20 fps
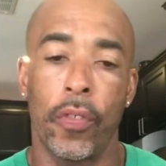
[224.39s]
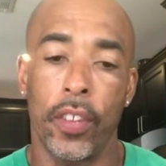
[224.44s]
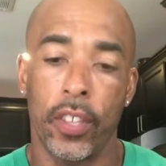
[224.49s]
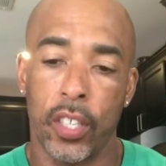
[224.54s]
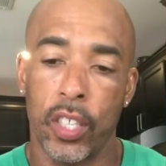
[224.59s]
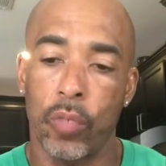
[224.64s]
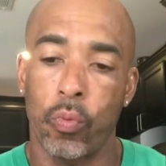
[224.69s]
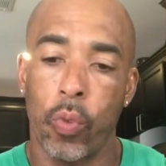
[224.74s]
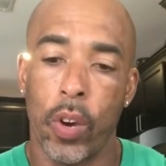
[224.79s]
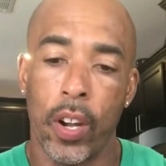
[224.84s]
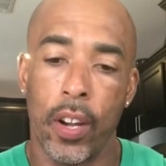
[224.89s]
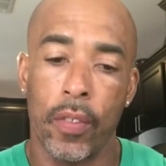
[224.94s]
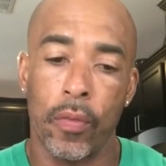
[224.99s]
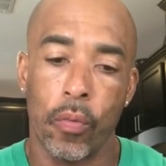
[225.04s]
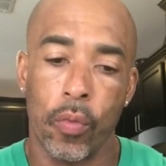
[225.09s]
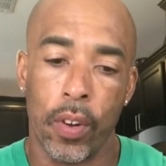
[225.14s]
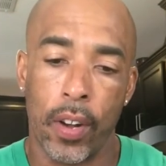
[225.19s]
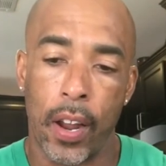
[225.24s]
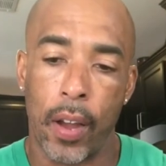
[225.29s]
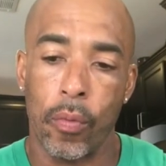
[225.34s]
This is
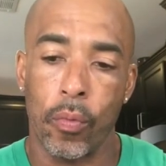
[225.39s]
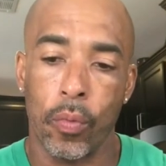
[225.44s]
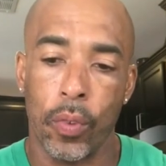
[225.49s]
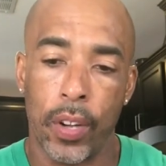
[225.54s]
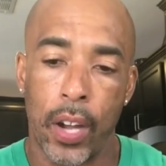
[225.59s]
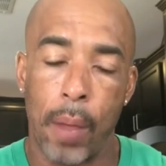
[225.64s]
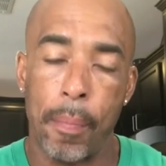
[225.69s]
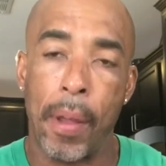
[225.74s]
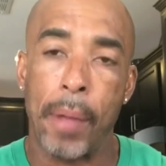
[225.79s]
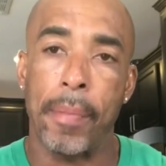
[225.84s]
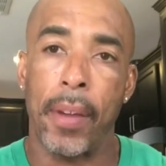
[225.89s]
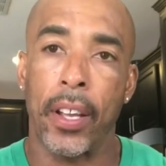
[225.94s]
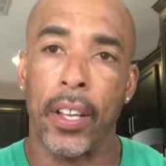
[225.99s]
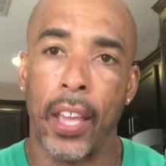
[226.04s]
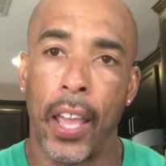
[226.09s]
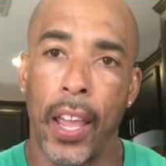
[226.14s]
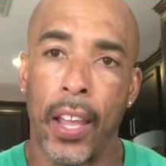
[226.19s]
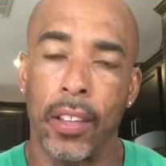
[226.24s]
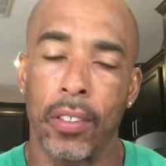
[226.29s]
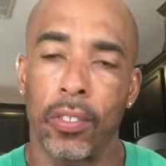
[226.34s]
when I make my
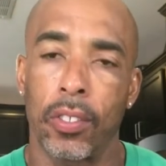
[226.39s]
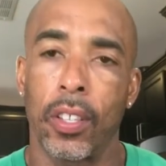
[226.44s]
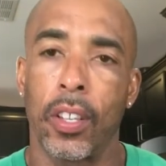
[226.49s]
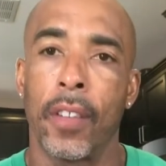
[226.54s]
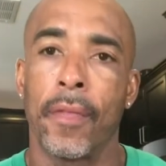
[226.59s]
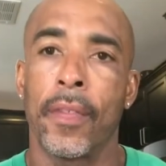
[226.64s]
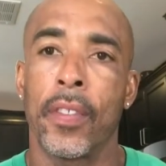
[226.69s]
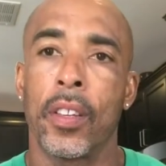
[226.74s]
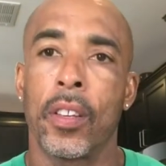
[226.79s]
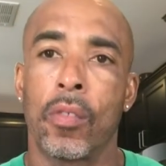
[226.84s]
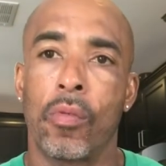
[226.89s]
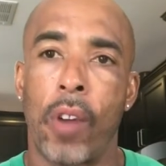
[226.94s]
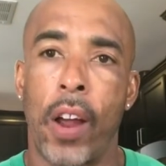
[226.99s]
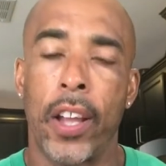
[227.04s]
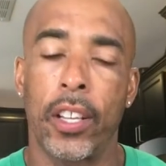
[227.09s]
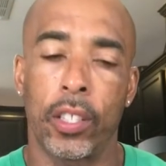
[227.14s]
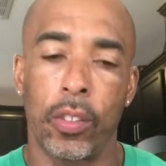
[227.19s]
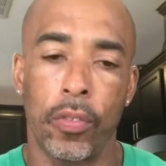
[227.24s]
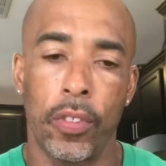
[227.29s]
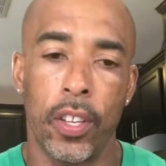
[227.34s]
gains,
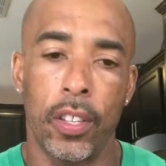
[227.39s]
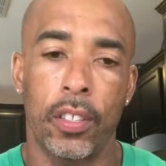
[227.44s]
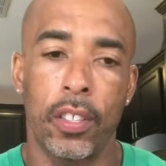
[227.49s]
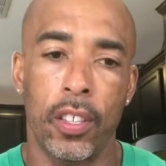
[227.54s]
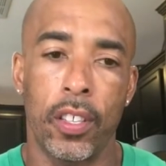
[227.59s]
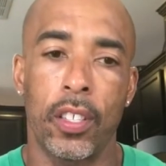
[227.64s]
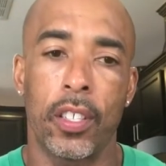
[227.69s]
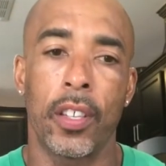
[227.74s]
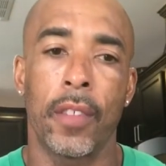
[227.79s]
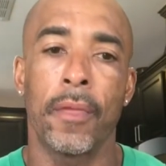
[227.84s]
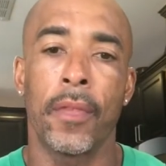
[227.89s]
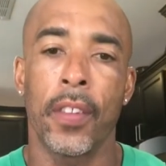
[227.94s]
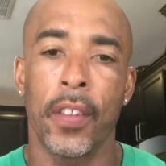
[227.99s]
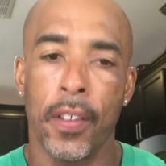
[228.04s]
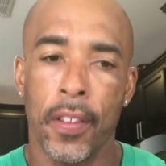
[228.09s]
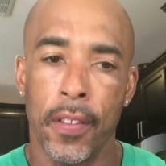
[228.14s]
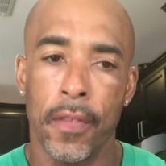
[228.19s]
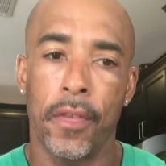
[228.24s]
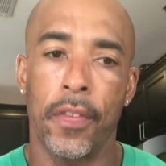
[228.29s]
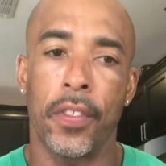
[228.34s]
right? So this is
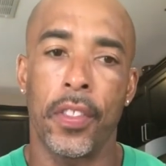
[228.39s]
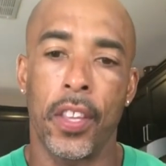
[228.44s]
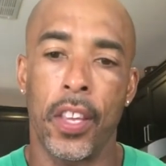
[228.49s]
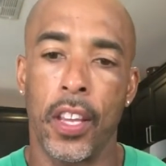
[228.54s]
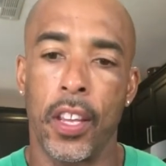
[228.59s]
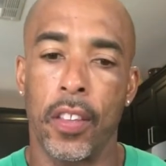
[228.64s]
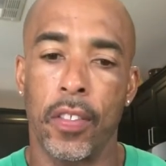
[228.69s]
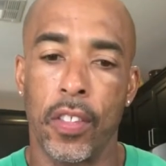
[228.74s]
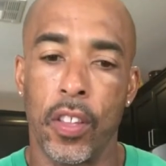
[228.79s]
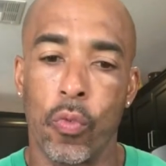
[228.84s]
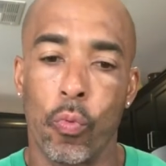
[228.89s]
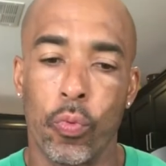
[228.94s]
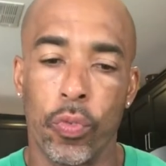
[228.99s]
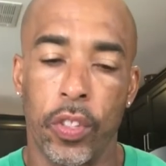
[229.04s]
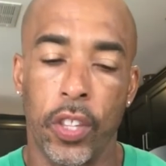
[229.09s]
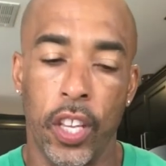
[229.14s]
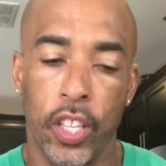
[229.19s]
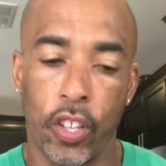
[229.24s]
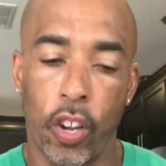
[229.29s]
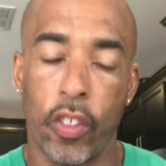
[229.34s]

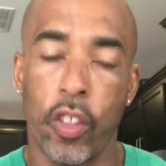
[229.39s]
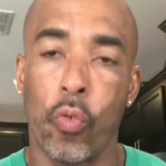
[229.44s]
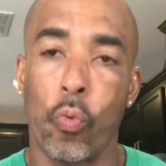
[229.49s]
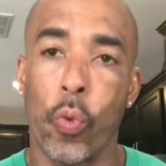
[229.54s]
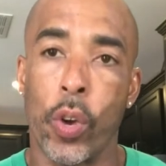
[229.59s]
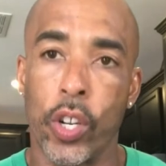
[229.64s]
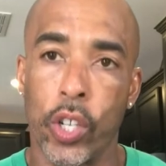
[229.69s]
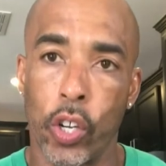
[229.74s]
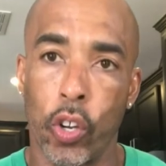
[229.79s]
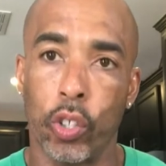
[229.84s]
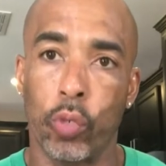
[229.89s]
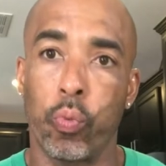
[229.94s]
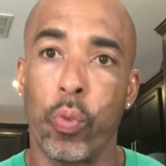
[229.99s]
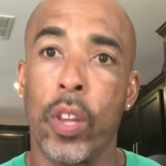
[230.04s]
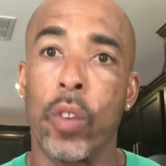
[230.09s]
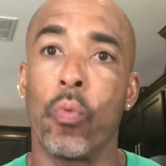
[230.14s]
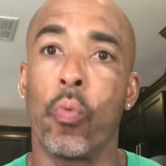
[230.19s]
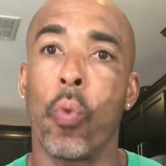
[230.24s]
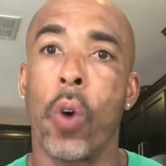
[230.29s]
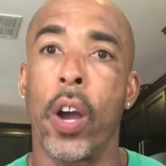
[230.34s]
these are the windows
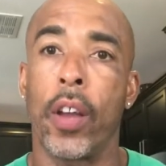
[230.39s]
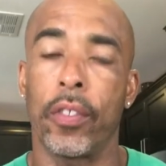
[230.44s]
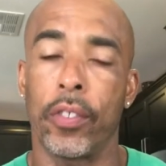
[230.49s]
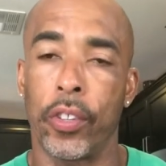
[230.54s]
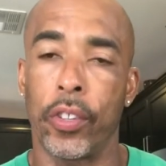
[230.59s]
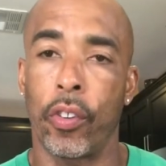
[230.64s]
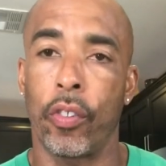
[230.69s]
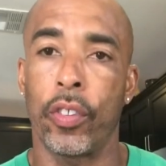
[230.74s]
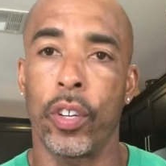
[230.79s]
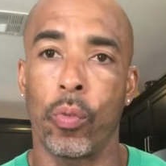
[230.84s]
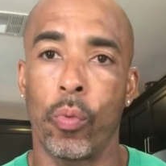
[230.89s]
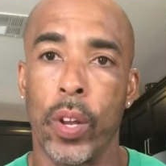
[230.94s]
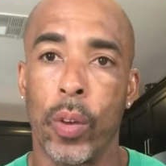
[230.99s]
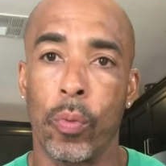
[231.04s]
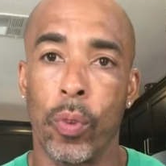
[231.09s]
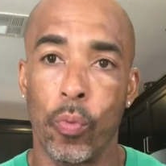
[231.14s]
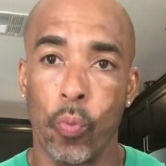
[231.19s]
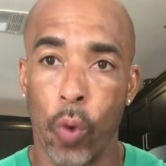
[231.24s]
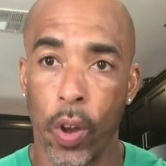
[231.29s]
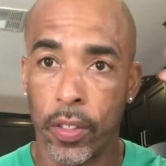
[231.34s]
we want during the week.
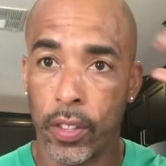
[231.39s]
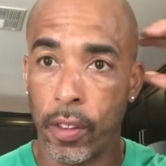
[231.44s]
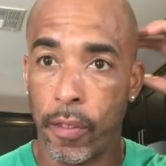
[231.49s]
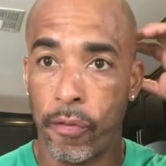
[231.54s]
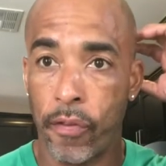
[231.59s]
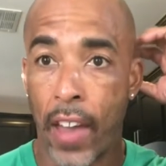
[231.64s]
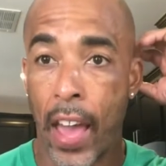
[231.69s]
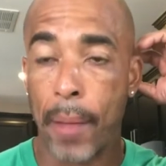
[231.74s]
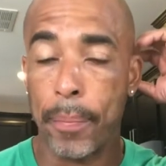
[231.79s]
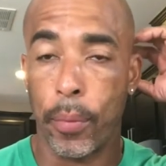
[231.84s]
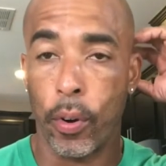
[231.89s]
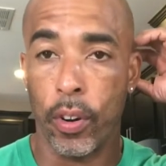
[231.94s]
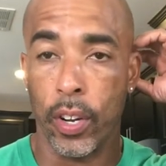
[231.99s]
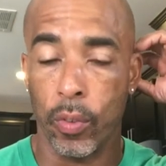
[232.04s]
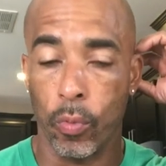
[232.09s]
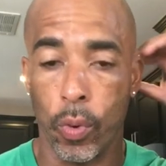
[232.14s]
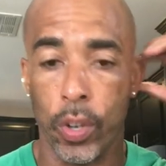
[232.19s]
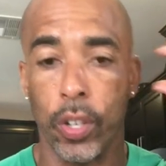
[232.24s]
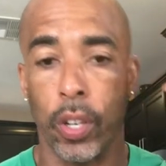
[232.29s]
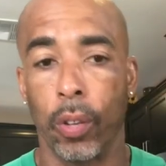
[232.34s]
We want the fat
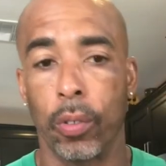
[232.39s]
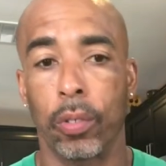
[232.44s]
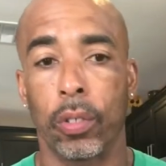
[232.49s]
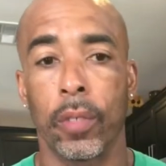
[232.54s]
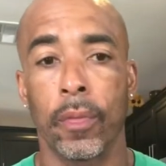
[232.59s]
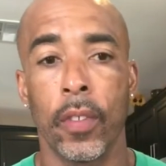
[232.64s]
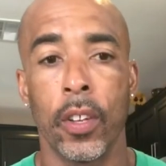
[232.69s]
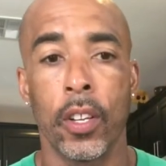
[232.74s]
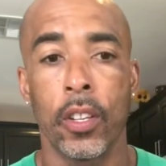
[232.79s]
burning windows.